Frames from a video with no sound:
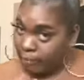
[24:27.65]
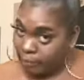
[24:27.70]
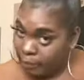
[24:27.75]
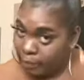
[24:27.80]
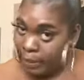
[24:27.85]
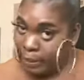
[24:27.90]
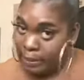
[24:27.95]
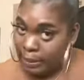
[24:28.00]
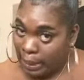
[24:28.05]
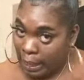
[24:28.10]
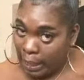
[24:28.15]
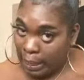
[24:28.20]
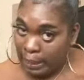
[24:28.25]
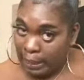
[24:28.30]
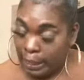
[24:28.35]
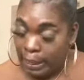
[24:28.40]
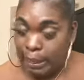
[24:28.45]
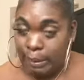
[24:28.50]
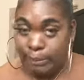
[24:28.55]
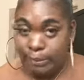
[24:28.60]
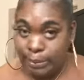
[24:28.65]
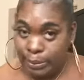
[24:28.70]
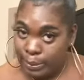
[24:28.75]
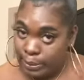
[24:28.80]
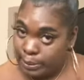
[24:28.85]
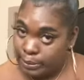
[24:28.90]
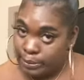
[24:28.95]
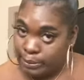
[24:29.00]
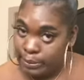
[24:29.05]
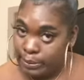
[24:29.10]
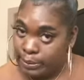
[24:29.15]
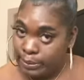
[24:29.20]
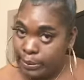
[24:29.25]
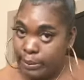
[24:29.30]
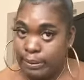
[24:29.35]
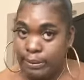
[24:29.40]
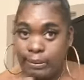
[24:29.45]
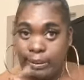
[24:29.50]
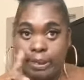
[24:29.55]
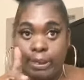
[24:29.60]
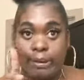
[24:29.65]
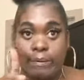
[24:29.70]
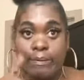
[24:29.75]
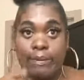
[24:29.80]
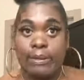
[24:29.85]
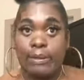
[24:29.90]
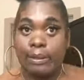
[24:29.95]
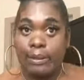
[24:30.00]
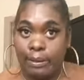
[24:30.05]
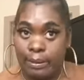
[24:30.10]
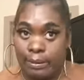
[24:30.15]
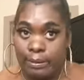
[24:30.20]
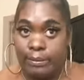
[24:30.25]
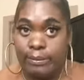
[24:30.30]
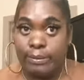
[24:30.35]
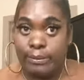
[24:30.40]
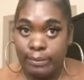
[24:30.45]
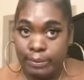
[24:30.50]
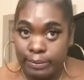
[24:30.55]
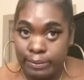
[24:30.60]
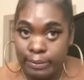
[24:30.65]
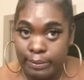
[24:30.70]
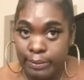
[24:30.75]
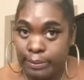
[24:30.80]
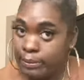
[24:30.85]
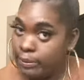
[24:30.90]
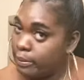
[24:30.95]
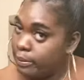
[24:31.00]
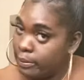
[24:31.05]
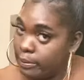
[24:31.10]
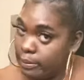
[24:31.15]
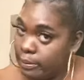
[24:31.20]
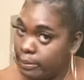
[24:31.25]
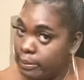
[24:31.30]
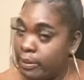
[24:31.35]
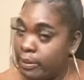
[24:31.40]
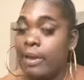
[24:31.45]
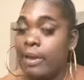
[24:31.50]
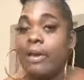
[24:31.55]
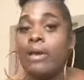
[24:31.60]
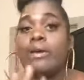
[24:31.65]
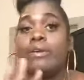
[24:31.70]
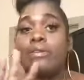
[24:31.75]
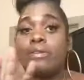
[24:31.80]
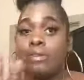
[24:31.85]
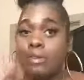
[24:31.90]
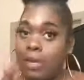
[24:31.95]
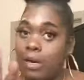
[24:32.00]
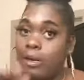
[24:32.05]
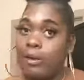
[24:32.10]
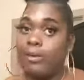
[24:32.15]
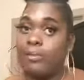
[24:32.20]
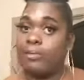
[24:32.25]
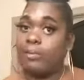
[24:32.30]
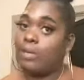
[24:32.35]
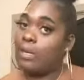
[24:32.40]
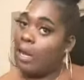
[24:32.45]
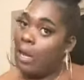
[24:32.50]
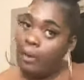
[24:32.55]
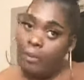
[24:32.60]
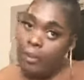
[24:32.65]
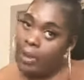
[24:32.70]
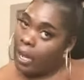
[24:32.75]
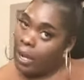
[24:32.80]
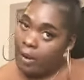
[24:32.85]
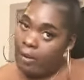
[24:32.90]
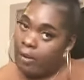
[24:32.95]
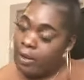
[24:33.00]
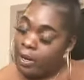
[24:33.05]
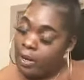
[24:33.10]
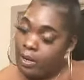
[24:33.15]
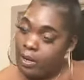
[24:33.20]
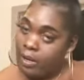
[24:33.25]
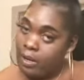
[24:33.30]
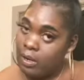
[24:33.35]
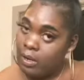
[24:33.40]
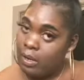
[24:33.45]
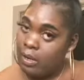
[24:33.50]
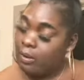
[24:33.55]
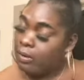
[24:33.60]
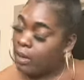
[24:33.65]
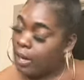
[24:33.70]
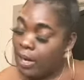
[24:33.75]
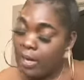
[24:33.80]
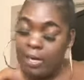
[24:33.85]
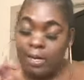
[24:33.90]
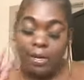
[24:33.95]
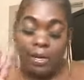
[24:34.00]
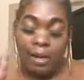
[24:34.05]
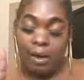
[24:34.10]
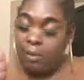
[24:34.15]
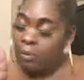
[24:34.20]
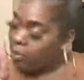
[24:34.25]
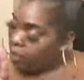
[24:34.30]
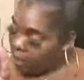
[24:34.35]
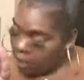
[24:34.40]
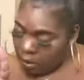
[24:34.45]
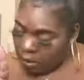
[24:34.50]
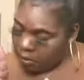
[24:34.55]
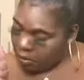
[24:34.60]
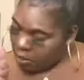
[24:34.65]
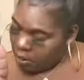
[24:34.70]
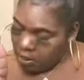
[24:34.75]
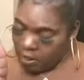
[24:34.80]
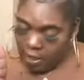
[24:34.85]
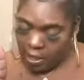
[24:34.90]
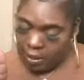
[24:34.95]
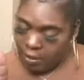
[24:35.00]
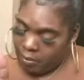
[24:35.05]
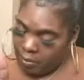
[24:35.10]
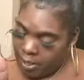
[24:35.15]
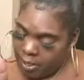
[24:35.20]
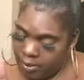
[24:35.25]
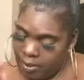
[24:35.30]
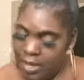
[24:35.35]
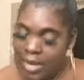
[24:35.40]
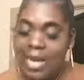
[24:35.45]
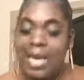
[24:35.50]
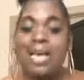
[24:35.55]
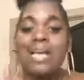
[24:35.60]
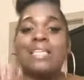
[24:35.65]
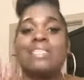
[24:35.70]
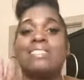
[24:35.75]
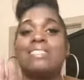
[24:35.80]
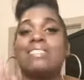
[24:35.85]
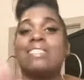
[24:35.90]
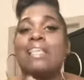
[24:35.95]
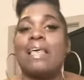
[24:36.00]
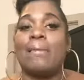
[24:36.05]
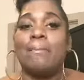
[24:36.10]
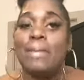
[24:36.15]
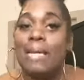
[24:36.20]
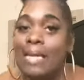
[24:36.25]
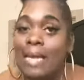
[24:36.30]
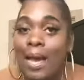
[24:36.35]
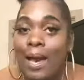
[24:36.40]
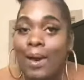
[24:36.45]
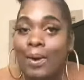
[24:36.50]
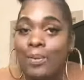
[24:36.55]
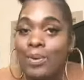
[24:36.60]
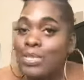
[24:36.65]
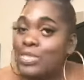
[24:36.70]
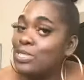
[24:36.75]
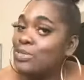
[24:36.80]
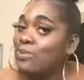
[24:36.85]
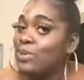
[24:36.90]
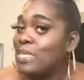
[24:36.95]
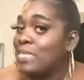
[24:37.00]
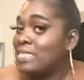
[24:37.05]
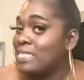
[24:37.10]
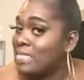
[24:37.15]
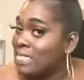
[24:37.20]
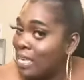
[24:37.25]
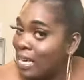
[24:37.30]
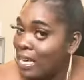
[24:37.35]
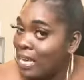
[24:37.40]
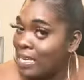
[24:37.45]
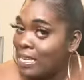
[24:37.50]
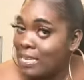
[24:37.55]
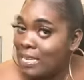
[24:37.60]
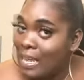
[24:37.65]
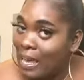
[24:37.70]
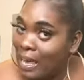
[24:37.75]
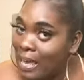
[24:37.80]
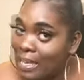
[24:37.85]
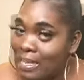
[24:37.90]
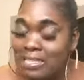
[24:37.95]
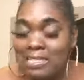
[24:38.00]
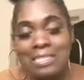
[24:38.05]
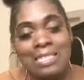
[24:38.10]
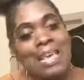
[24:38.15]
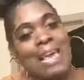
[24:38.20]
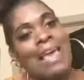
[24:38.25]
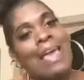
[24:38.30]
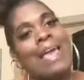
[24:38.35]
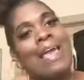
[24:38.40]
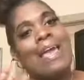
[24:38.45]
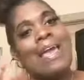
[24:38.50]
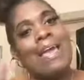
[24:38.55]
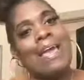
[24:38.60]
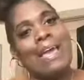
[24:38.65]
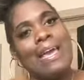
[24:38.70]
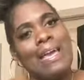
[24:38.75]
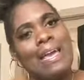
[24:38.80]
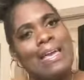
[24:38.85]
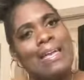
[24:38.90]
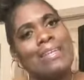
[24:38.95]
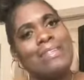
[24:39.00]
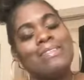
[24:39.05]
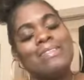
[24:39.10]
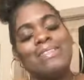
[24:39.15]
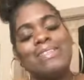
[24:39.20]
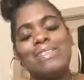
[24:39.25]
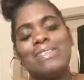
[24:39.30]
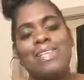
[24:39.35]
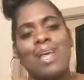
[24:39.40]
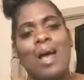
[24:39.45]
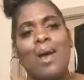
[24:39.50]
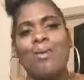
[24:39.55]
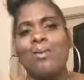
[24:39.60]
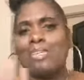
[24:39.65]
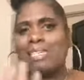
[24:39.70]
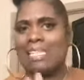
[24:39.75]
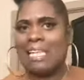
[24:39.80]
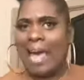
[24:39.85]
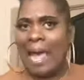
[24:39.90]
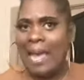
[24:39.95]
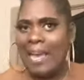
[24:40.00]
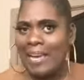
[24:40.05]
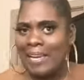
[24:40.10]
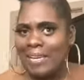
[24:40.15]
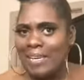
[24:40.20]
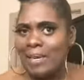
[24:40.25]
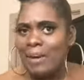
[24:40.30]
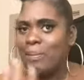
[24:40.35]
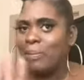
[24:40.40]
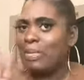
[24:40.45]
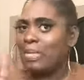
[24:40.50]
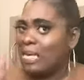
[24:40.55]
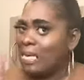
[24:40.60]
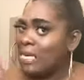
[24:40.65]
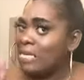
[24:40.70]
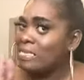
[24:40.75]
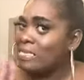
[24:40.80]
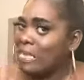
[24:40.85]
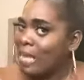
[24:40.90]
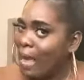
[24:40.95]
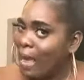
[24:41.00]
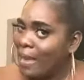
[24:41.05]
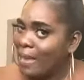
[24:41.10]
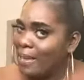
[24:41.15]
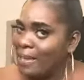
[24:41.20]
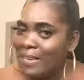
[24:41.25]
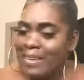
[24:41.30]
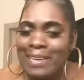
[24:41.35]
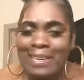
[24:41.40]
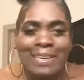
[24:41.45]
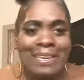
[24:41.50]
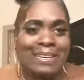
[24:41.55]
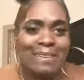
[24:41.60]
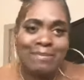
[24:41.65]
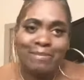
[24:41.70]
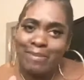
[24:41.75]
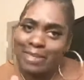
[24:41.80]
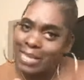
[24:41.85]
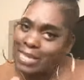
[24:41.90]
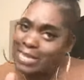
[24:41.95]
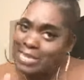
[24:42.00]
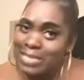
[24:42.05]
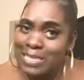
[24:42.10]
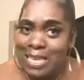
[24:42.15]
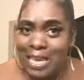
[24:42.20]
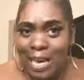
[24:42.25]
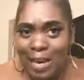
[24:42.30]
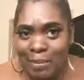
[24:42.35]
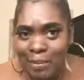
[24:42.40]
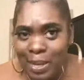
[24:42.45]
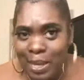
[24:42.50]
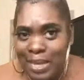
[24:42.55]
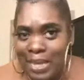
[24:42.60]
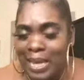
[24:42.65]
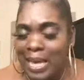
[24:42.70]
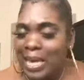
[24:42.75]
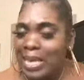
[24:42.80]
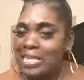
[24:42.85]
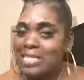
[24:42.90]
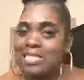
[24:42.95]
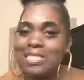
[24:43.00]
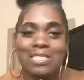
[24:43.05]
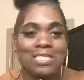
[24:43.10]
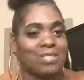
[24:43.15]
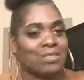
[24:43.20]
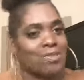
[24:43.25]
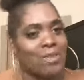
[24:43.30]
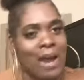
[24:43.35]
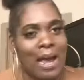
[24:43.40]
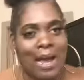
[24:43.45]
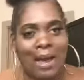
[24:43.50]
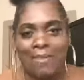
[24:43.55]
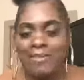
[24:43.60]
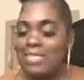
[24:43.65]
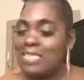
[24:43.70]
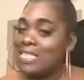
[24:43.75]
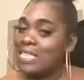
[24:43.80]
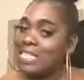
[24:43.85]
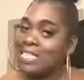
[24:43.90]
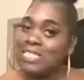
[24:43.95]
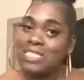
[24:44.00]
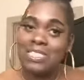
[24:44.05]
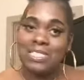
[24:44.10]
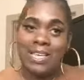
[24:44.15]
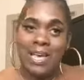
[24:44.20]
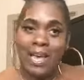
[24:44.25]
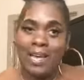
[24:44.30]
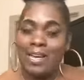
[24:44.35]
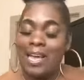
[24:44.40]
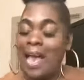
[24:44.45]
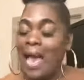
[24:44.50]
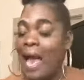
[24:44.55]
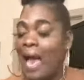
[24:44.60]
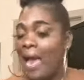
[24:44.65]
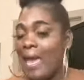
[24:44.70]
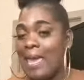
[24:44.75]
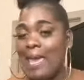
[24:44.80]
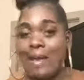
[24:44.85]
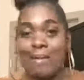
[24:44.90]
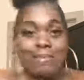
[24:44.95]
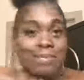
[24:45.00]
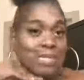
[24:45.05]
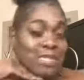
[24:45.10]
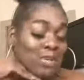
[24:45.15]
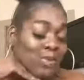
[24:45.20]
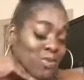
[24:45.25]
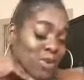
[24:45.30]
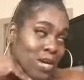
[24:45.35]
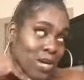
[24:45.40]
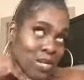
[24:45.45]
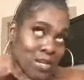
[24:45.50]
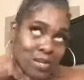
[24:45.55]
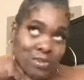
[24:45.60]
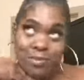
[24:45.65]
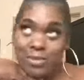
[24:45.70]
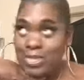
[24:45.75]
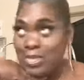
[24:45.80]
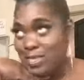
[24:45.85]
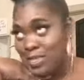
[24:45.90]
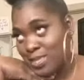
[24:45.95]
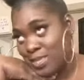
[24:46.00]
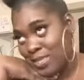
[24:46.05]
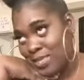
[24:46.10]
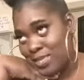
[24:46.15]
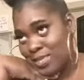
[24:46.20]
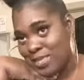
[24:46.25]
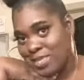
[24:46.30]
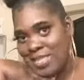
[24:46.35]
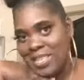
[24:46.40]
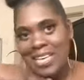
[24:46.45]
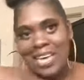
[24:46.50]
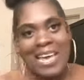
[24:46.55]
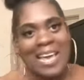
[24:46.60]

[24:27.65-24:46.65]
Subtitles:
A lot. I'm 32 years old. I have a lot of stories. All right. So don't worry. Okay. Don't worry. Just let me know what you want to see next. And, you know, like. Please comment and subscribe to this channel. I am Tawana Rashawn.